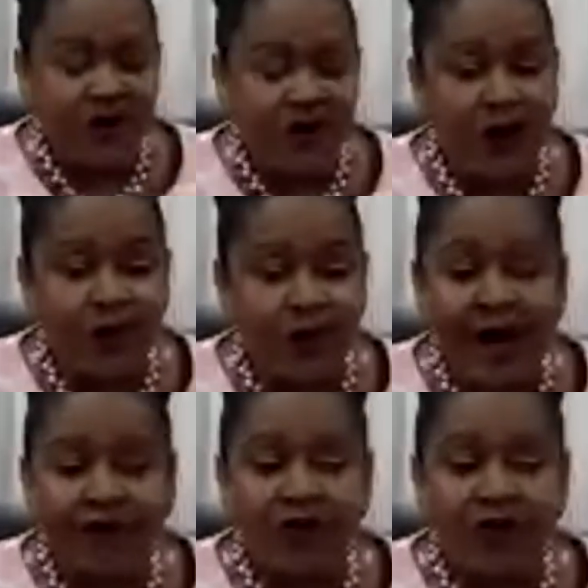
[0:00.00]
where we
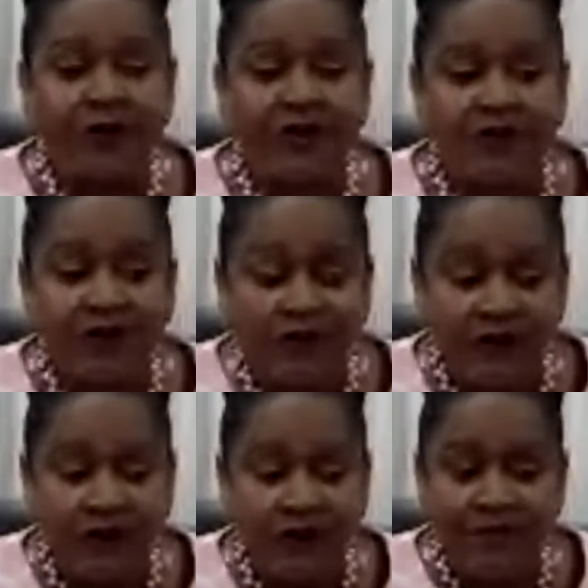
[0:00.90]
have
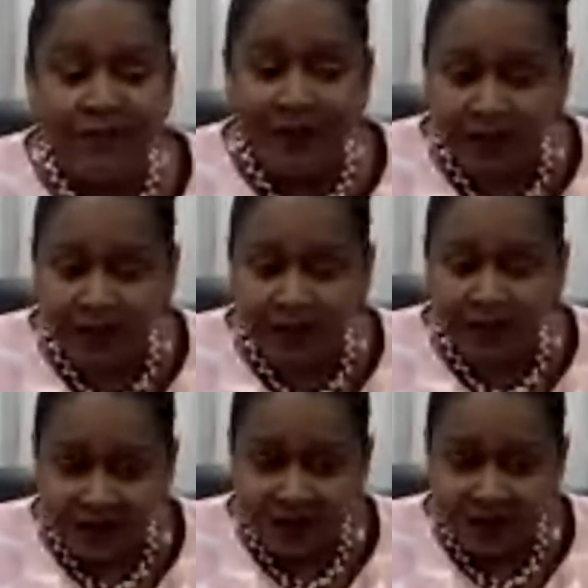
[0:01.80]
observer
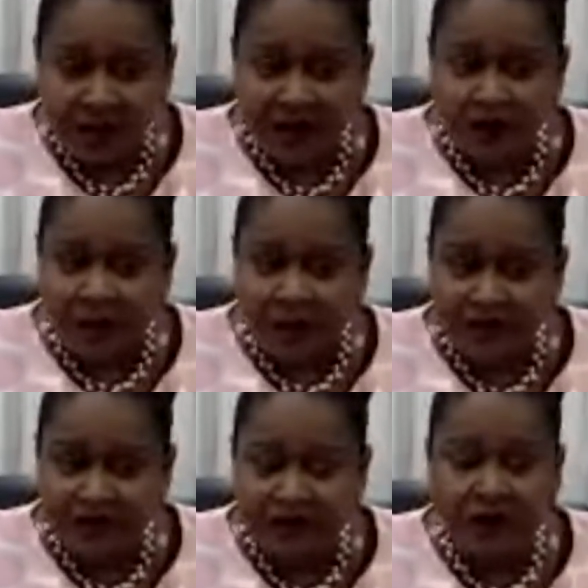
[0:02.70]
members and
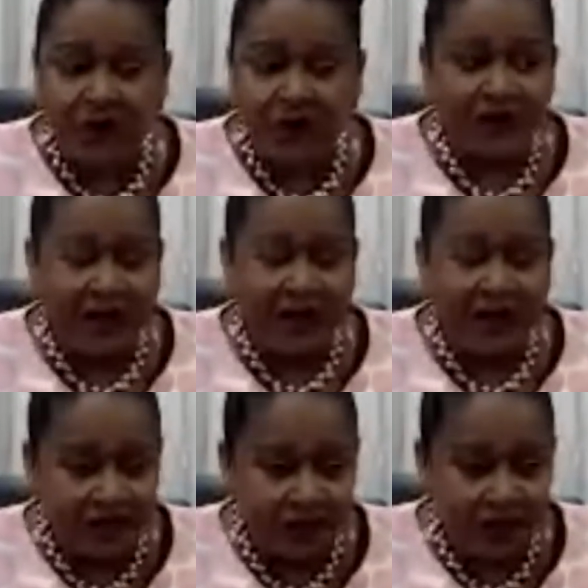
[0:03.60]
observer
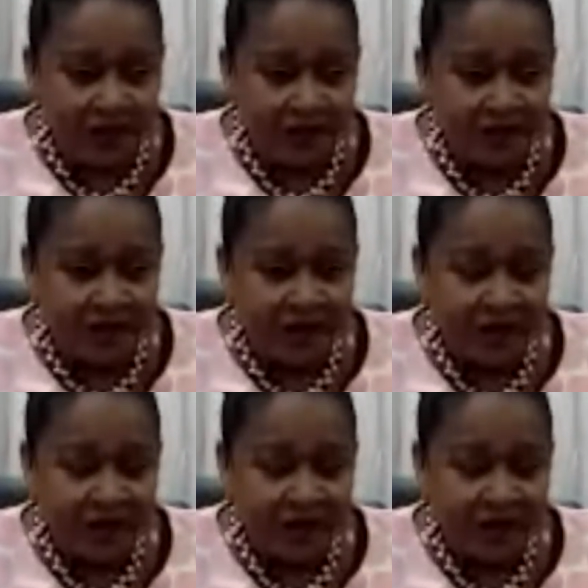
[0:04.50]
organizations.